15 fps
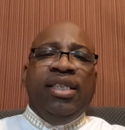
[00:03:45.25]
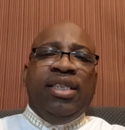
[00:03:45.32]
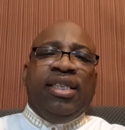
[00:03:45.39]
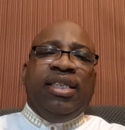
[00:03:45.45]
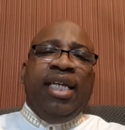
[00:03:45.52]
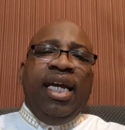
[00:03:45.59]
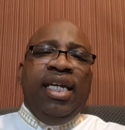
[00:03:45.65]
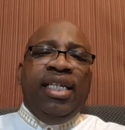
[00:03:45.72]

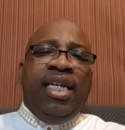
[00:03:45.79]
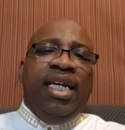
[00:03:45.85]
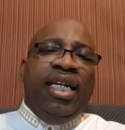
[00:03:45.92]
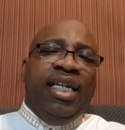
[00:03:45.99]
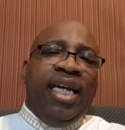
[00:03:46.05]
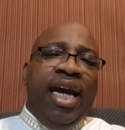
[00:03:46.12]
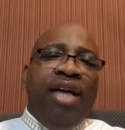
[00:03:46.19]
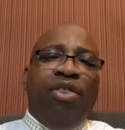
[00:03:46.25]
Satan,
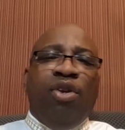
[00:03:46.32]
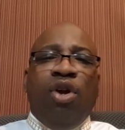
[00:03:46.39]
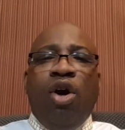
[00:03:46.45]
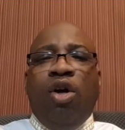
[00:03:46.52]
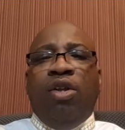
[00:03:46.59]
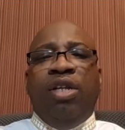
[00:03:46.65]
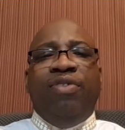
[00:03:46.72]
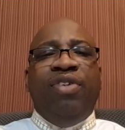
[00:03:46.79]
he gathered
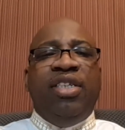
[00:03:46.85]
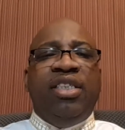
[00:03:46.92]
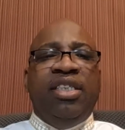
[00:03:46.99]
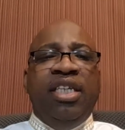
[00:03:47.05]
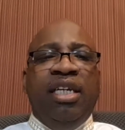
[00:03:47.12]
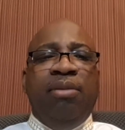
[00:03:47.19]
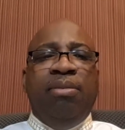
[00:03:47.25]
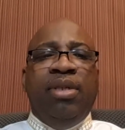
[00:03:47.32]
all of his
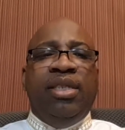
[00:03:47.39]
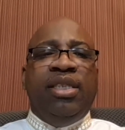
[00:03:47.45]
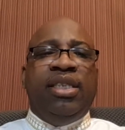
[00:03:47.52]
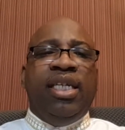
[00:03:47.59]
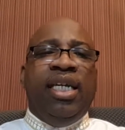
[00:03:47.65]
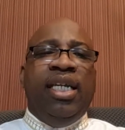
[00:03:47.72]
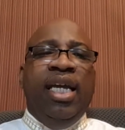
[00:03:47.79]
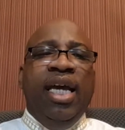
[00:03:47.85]

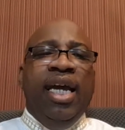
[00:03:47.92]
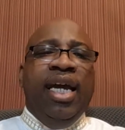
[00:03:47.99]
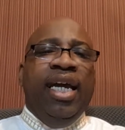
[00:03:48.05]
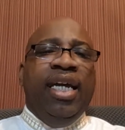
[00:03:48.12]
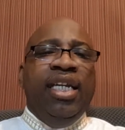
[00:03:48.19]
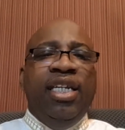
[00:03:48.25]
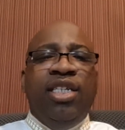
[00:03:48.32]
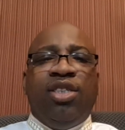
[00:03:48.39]
demons, and
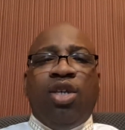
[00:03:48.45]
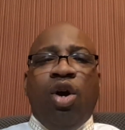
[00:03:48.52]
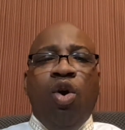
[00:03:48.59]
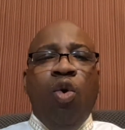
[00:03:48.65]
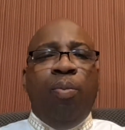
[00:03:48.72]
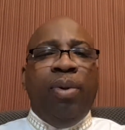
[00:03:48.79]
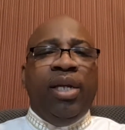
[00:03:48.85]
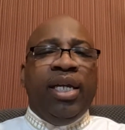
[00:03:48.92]
in his
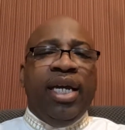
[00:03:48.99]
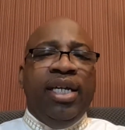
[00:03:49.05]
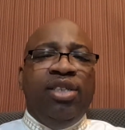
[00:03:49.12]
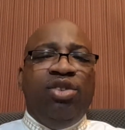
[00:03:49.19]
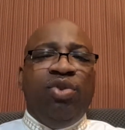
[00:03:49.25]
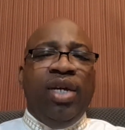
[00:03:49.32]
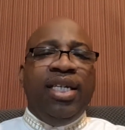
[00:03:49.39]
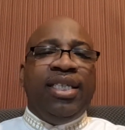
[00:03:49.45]
opening
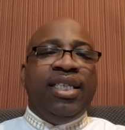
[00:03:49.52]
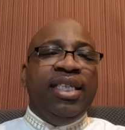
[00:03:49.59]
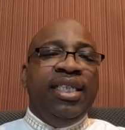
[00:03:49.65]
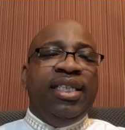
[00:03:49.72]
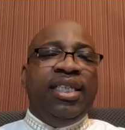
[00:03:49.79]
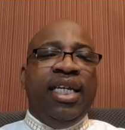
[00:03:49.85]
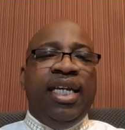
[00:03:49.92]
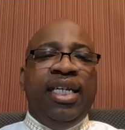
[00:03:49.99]
address,
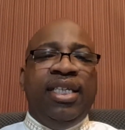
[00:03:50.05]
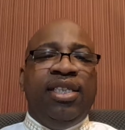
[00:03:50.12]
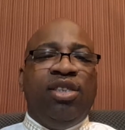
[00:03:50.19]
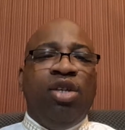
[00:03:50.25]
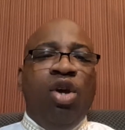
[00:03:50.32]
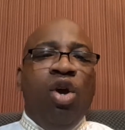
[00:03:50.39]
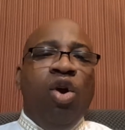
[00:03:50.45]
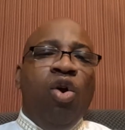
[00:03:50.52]
he
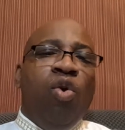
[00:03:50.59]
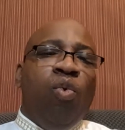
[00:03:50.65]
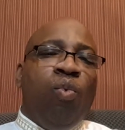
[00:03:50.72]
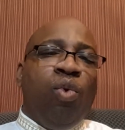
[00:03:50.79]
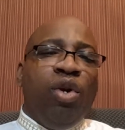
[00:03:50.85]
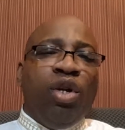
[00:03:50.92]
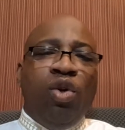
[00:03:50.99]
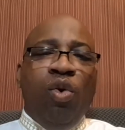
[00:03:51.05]
says,
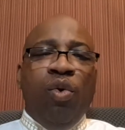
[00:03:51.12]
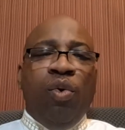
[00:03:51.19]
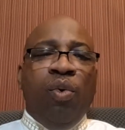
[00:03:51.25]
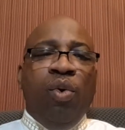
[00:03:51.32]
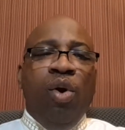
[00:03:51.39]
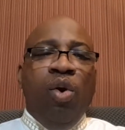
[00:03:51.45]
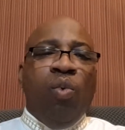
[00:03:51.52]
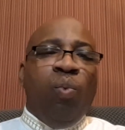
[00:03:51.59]

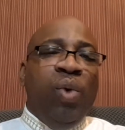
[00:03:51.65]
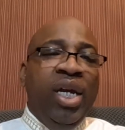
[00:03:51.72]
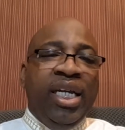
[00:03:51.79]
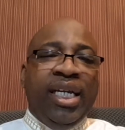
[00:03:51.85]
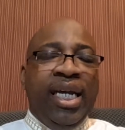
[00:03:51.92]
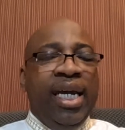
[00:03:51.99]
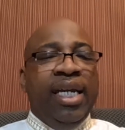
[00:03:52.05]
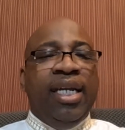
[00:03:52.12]
we
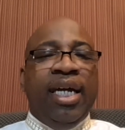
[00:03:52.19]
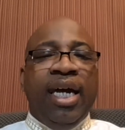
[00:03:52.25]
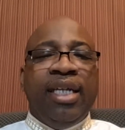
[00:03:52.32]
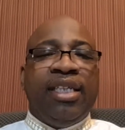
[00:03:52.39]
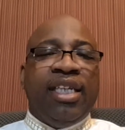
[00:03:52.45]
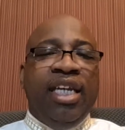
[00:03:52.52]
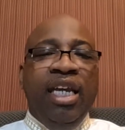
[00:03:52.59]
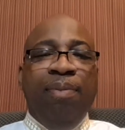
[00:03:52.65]

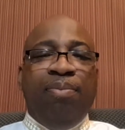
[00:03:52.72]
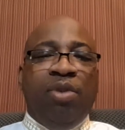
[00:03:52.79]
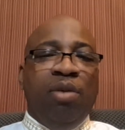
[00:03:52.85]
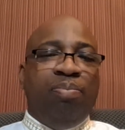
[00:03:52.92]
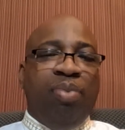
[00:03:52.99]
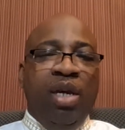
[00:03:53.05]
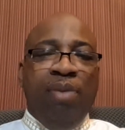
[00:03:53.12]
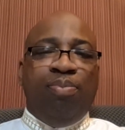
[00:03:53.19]
cannot keep
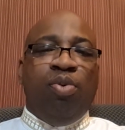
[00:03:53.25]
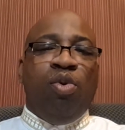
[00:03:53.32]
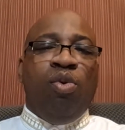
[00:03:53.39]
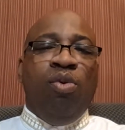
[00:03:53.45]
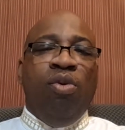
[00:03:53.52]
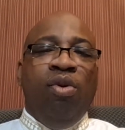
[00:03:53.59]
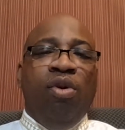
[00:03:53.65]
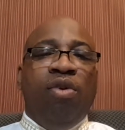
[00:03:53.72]
the
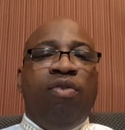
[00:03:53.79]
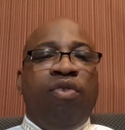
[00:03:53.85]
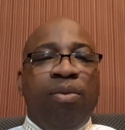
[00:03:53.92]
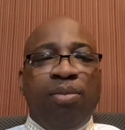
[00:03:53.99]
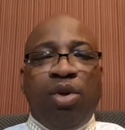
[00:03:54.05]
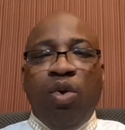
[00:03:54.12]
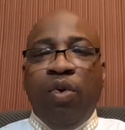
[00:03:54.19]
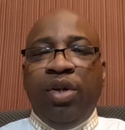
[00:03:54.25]
people
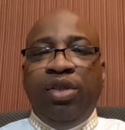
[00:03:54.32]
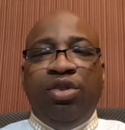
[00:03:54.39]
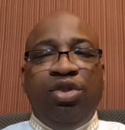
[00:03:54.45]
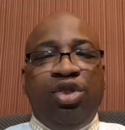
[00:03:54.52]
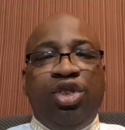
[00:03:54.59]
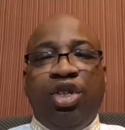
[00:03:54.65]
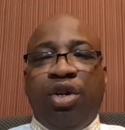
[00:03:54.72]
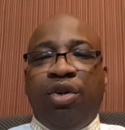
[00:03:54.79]
from going
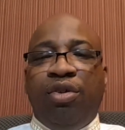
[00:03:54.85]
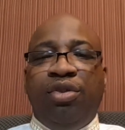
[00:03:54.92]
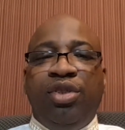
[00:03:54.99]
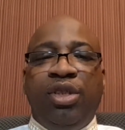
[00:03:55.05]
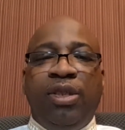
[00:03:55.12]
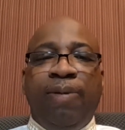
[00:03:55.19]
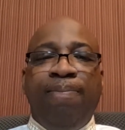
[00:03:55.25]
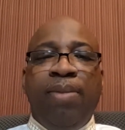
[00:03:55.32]
to
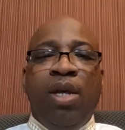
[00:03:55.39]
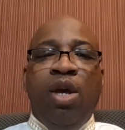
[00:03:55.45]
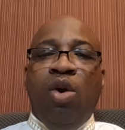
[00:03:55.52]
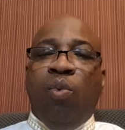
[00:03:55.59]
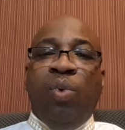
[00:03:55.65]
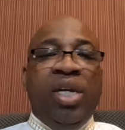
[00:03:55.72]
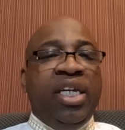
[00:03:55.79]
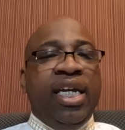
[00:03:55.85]
church.
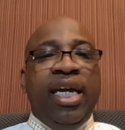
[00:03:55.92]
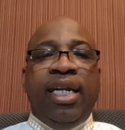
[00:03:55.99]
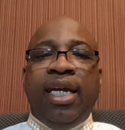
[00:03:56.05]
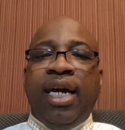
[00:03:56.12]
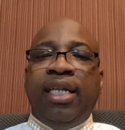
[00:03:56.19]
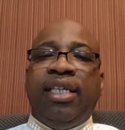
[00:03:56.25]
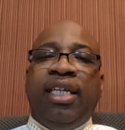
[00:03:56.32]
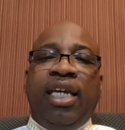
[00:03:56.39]
We
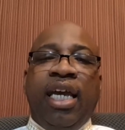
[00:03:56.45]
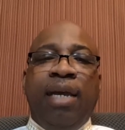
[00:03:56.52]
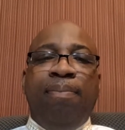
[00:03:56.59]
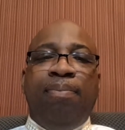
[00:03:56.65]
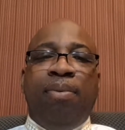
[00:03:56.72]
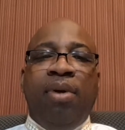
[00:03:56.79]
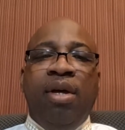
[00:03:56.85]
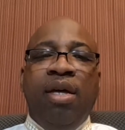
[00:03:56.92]
cannot
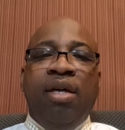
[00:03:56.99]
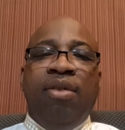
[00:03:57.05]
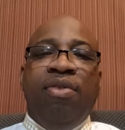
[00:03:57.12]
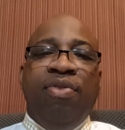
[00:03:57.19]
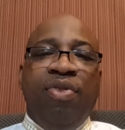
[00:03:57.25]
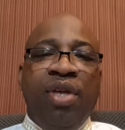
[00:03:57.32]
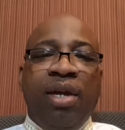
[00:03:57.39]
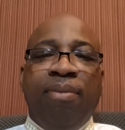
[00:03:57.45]
keep
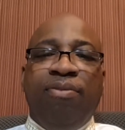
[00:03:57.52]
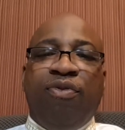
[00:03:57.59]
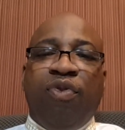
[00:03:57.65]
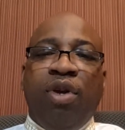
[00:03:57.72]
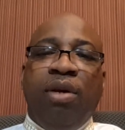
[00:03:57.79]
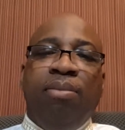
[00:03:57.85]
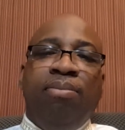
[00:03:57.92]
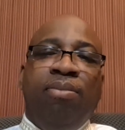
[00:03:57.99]
them
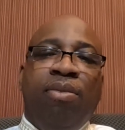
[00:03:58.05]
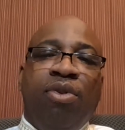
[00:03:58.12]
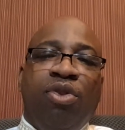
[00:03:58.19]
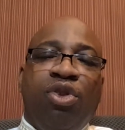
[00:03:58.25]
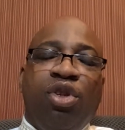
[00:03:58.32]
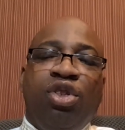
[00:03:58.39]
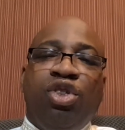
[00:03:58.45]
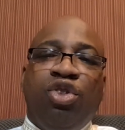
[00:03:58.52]
from
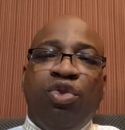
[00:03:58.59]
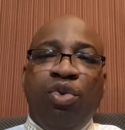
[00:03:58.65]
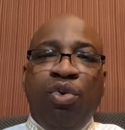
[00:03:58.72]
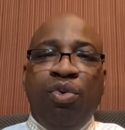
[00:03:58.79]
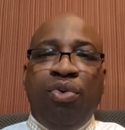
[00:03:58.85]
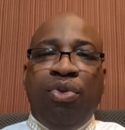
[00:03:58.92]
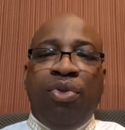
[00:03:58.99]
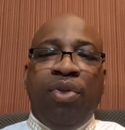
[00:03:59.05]
the
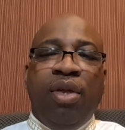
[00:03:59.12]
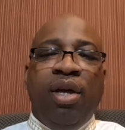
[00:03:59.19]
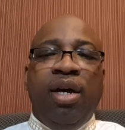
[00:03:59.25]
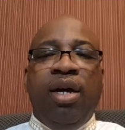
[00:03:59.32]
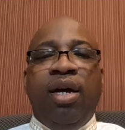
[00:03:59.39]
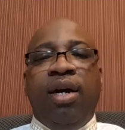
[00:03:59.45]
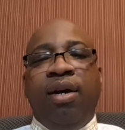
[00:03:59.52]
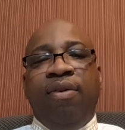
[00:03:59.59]
truth
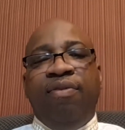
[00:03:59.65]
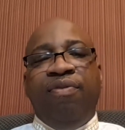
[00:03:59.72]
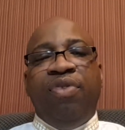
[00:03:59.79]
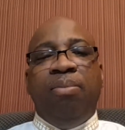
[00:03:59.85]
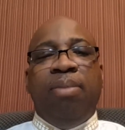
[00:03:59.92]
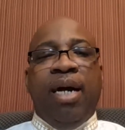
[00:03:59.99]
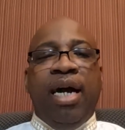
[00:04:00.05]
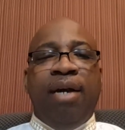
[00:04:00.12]
of
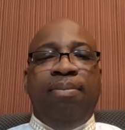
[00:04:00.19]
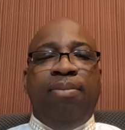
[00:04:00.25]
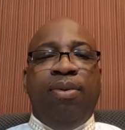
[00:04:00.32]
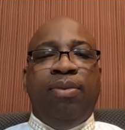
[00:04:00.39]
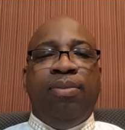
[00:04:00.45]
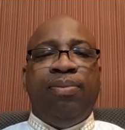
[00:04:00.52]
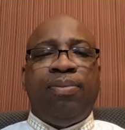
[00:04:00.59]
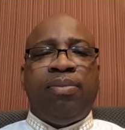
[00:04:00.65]
the
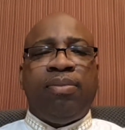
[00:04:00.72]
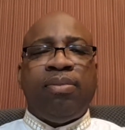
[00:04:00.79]
Bible.